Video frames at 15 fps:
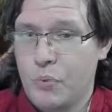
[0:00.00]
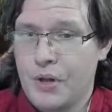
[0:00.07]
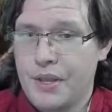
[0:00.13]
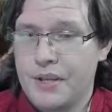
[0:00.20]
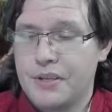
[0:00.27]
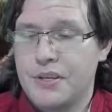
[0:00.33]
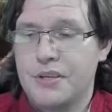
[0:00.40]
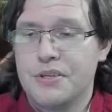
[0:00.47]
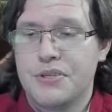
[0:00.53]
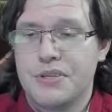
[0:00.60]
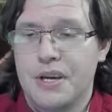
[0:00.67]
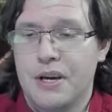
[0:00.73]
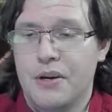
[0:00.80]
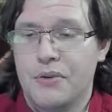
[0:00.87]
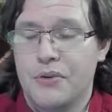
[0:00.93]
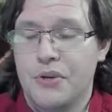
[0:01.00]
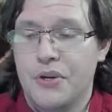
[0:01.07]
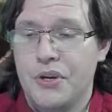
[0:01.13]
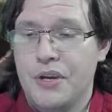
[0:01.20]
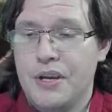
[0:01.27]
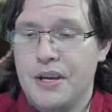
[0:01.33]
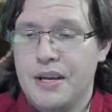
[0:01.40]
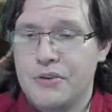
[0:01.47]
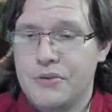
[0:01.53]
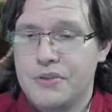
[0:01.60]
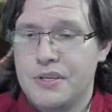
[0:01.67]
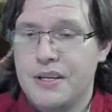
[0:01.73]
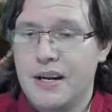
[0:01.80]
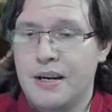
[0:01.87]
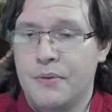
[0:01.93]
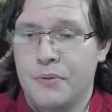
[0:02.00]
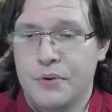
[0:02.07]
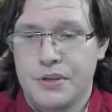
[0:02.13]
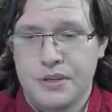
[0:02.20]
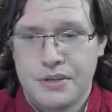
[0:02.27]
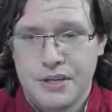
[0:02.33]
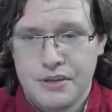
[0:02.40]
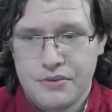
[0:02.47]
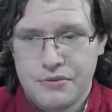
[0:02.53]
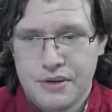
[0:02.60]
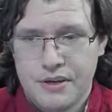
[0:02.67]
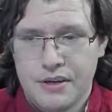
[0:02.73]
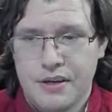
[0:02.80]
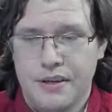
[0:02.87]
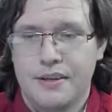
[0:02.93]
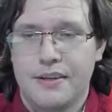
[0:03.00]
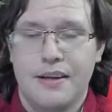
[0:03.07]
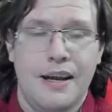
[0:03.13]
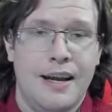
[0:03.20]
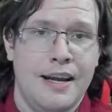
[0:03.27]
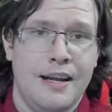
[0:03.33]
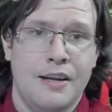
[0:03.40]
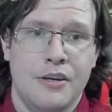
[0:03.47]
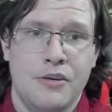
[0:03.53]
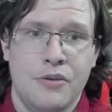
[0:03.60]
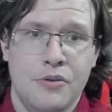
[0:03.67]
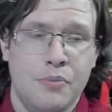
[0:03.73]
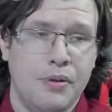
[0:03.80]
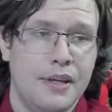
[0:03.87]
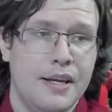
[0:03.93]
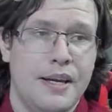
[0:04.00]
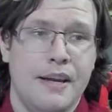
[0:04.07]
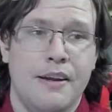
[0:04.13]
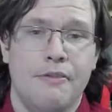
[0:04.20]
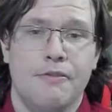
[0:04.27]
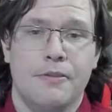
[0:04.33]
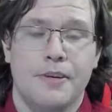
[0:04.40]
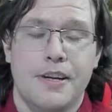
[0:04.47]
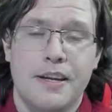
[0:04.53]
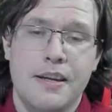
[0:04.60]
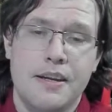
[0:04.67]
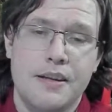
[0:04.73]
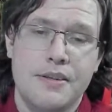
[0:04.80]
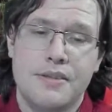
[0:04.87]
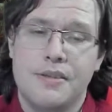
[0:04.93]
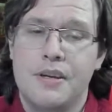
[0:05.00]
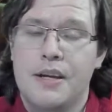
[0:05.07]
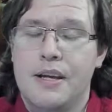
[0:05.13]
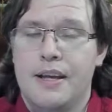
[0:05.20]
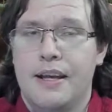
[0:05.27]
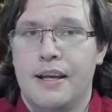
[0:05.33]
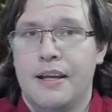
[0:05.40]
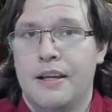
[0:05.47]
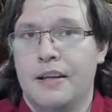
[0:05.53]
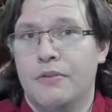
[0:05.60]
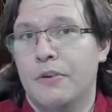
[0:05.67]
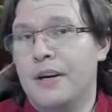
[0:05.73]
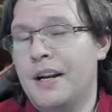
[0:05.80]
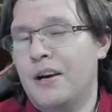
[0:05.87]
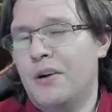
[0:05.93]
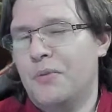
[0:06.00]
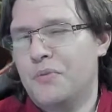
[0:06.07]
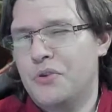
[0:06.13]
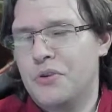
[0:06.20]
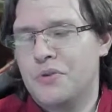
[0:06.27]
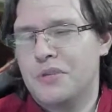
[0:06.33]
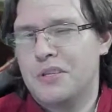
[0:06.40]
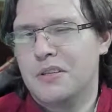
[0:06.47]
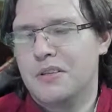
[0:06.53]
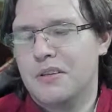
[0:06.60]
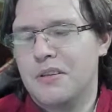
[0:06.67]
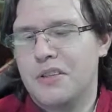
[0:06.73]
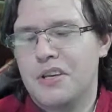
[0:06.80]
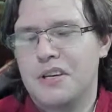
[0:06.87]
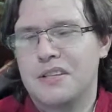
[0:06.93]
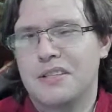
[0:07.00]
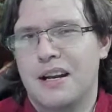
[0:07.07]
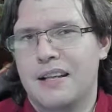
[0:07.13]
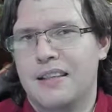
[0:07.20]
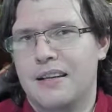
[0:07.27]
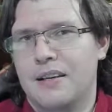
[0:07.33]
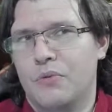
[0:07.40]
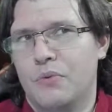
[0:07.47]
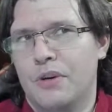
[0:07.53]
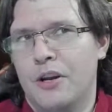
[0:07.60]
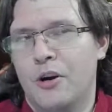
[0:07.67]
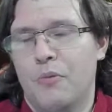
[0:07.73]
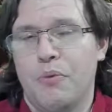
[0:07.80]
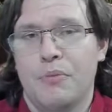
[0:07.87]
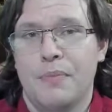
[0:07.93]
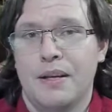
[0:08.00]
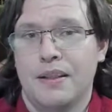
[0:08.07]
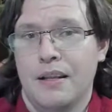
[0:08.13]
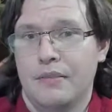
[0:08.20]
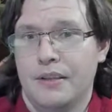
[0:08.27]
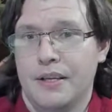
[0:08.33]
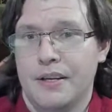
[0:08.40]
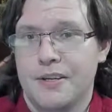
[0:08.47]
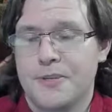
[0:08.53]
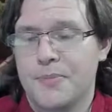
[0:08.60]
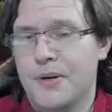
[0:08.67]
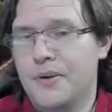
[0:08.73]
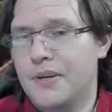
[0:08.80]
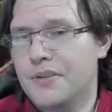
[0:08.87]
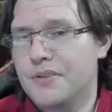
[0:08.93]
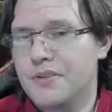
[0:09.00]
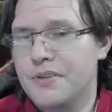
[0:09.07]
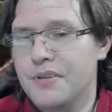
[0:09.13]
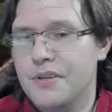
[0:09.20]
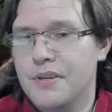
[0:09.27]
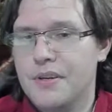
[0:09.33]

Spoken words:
While that does sound interesting, I'm going to take Dreadnought. I do play for ease, and right now I'm choosing things that I think would help with my leveling experience.